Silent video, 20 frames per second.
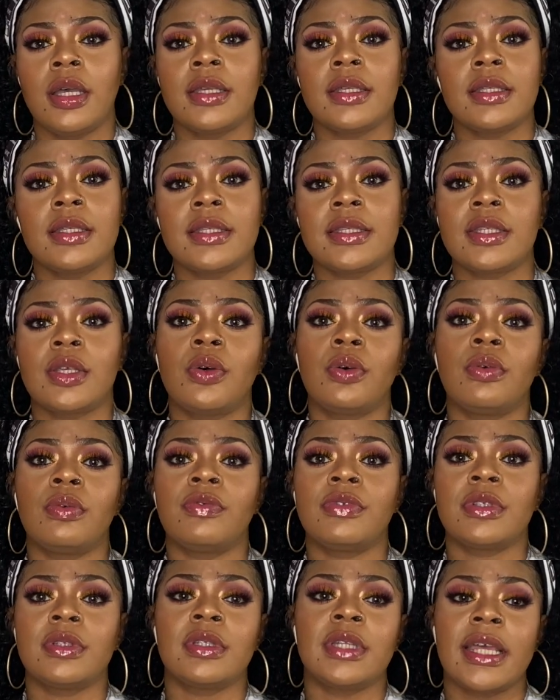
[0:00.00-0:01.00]
So
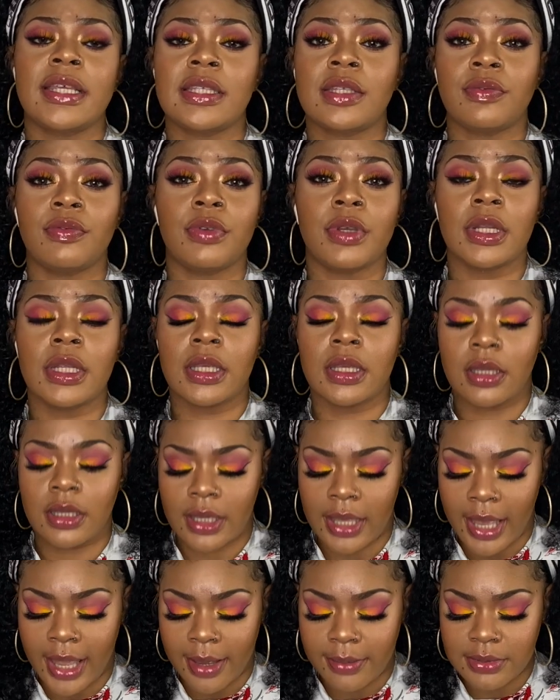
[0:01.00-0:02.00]
that's a really good
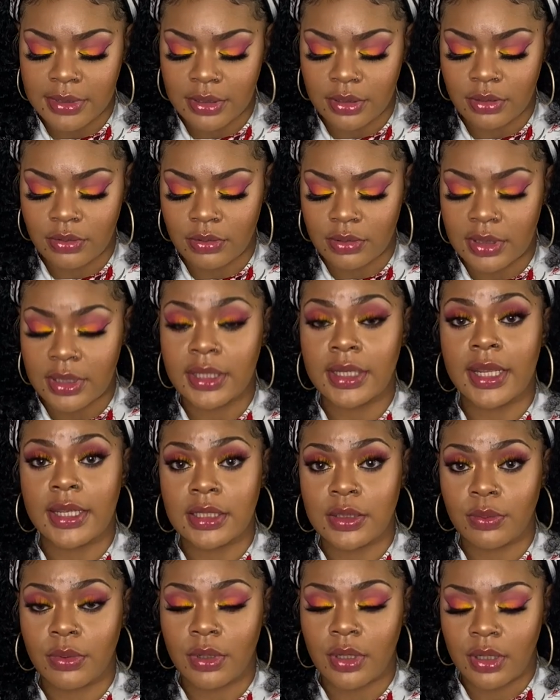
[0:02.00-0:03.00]
app to use, and
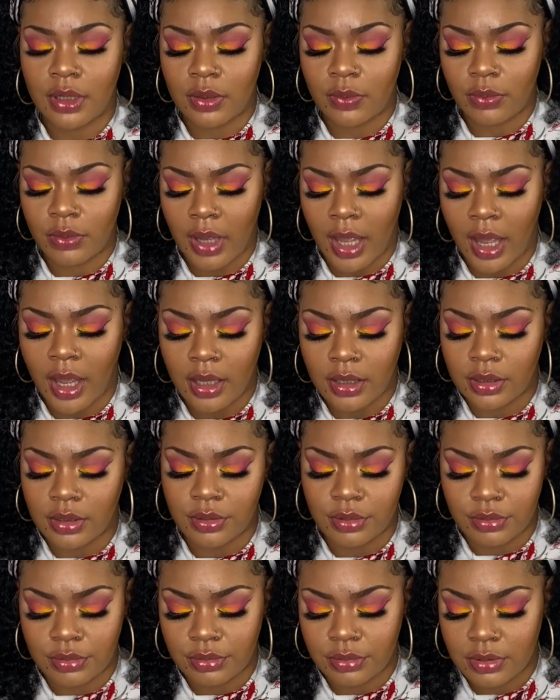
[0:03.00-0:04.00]
that's what I
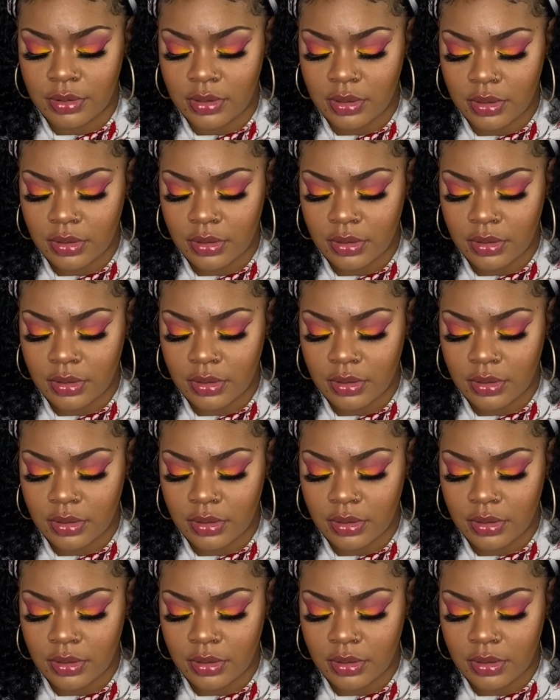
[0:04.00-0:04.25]
used.